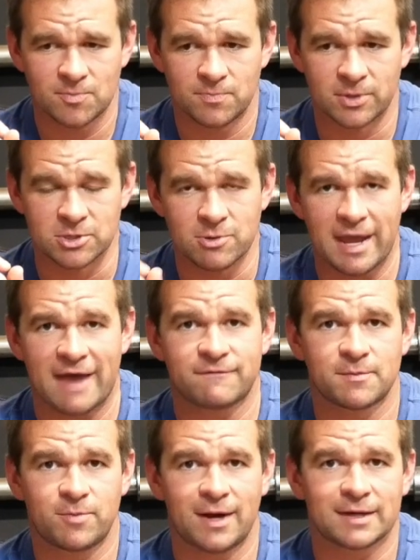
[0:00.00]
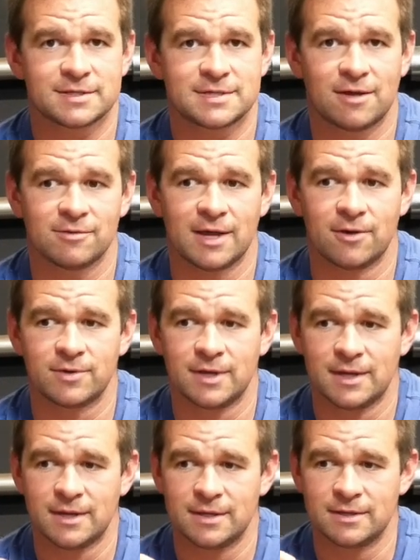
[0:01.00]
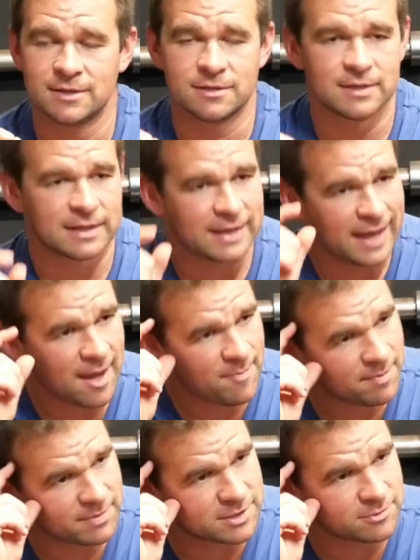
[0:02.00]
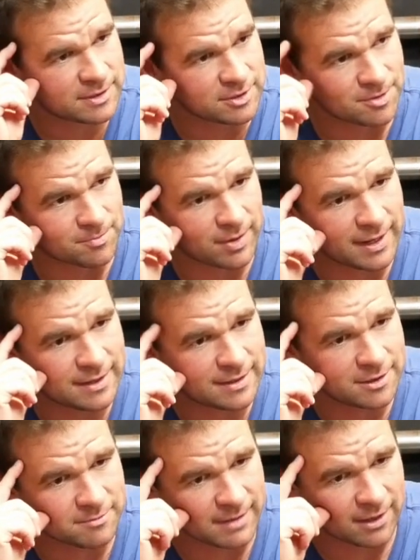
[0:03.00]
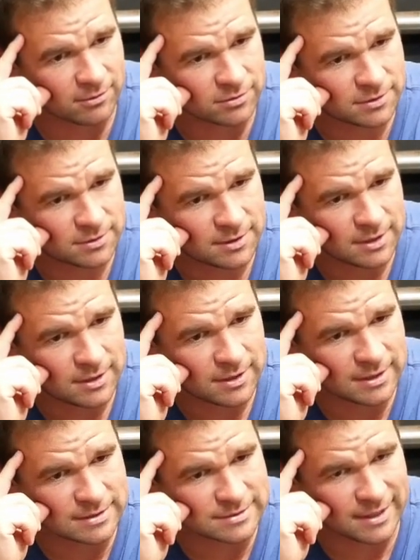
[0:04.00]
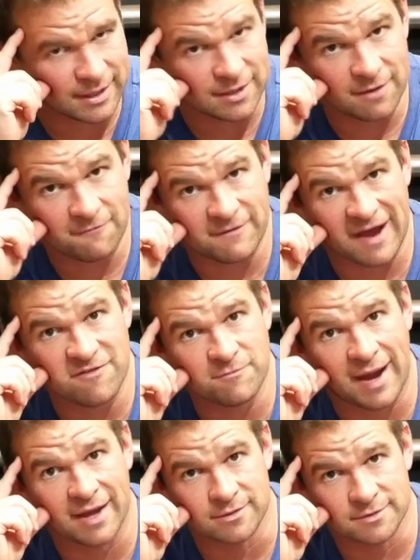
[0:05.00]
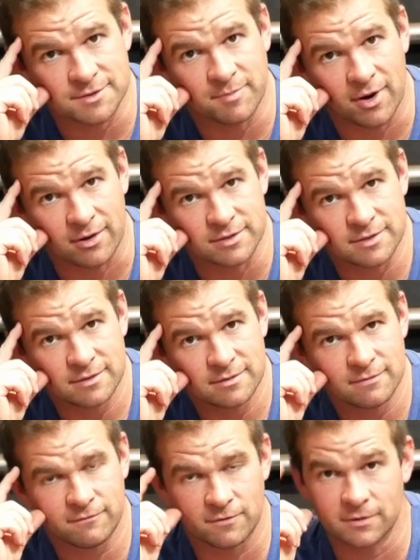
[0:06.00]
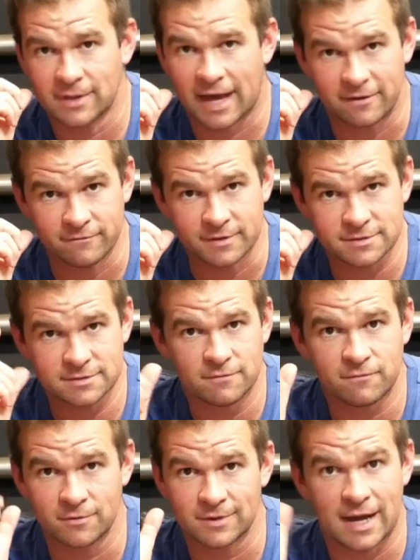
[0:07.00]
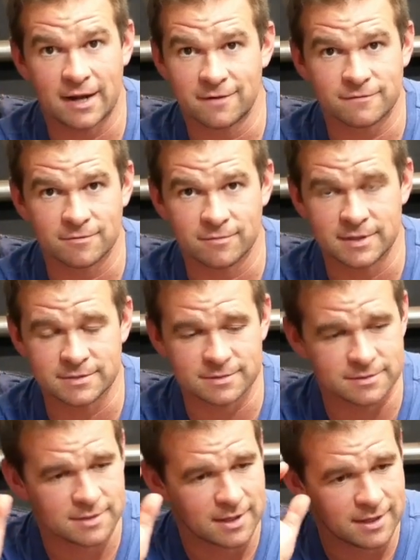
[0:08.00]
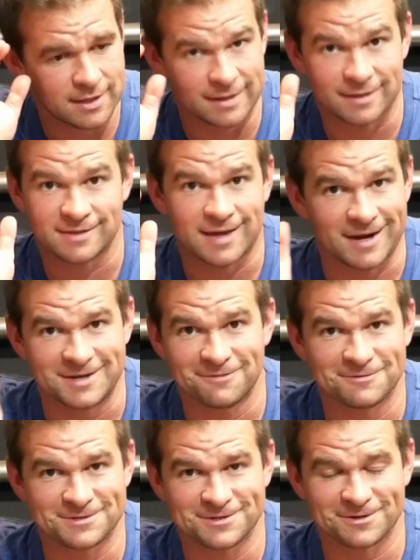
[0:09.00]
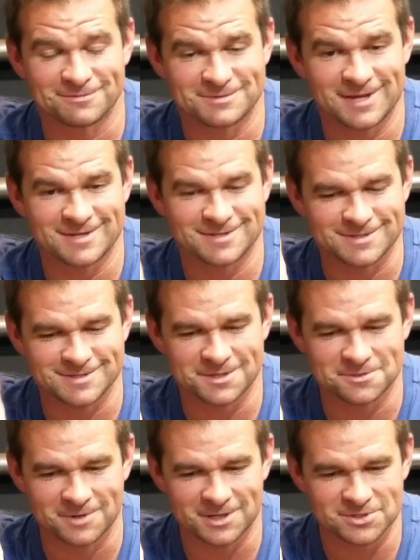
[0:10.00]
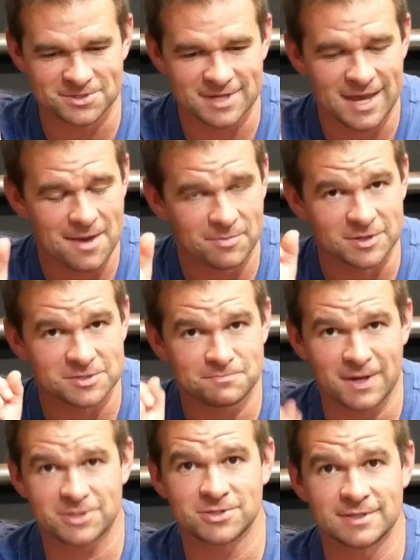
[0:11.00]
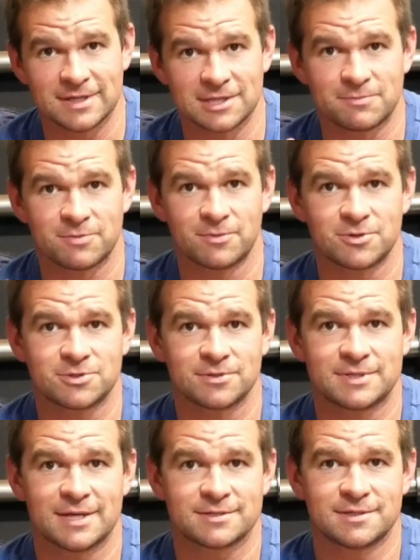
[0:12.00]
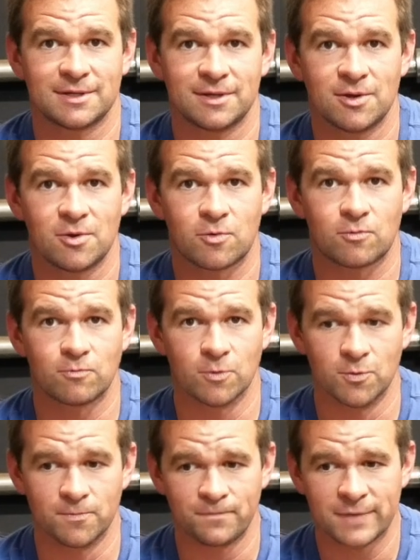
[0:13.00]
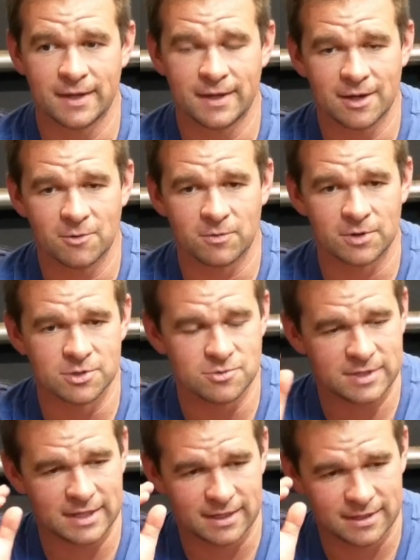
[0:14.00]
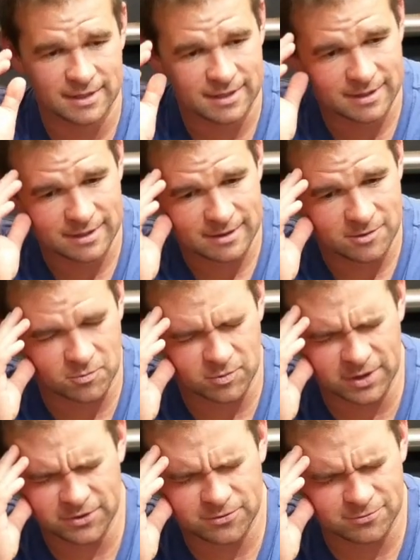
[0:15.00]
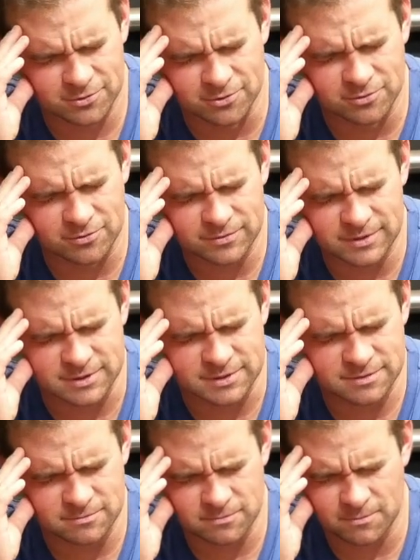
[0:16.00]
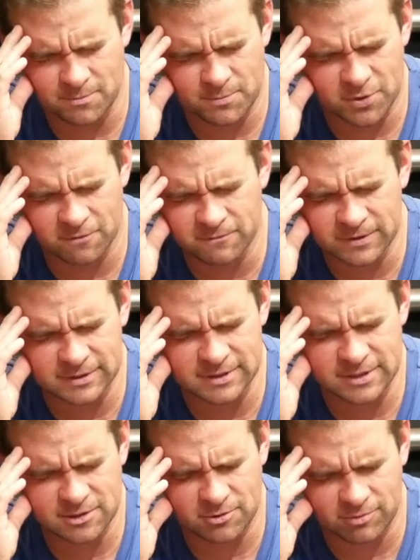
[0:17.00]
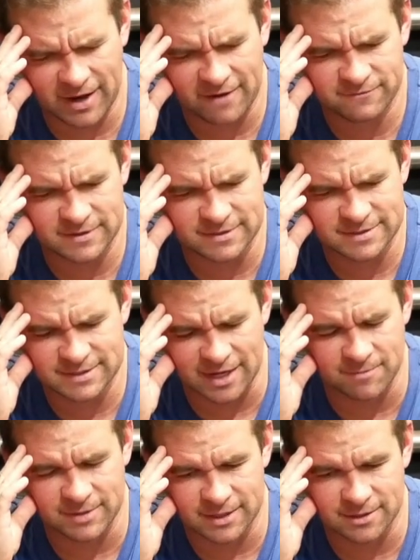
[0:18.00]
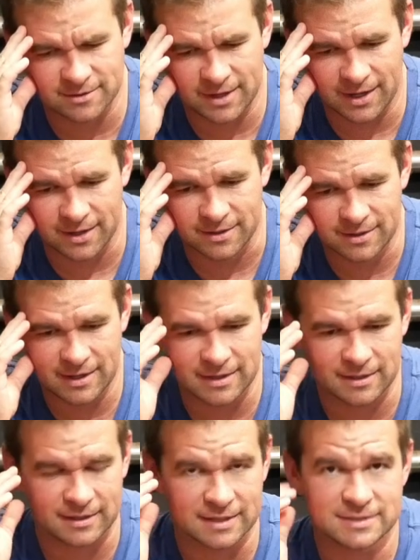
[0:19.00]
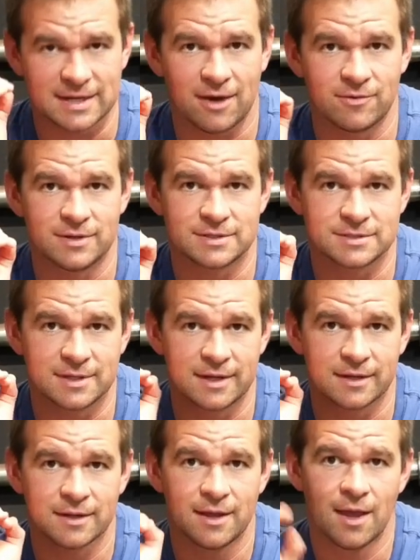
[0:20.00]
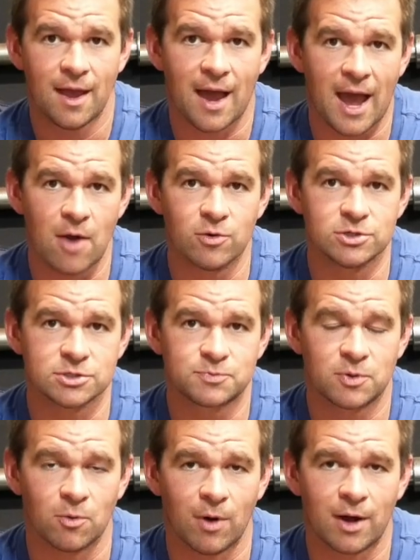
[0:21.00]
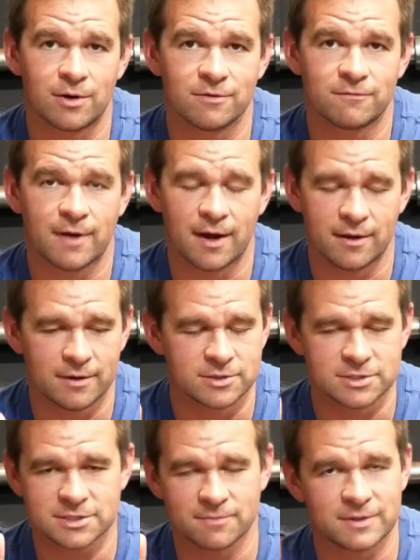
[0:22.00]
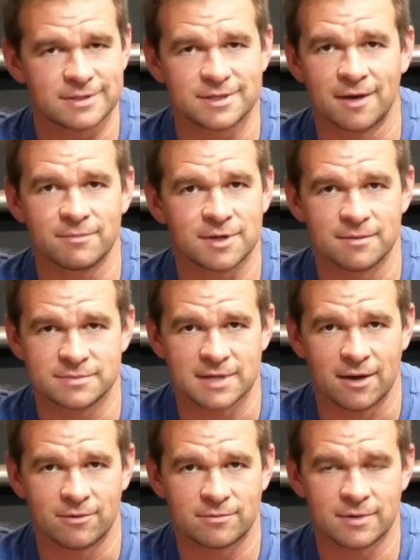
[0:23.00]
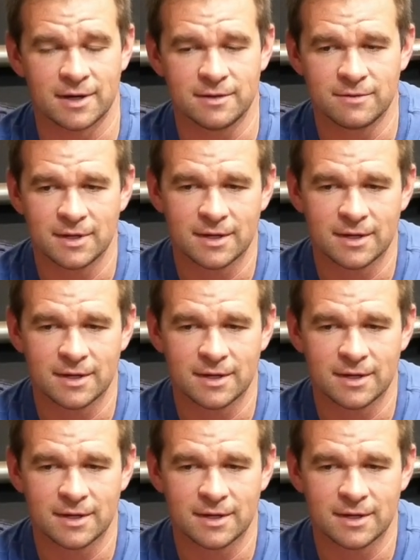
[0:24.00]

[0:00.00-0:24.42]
But you have to practice out loud. The gap between your brain and your mouth is 5 miles apart for a lot of us, for a lot of different reasons, and in a lot of different circumstances and situations, but especially in the promotional testing room, where you can run through this perfectly crafted statement in your head, and it gets out and it's like, I would just put water in the fire. It's just something dumb comes out, right?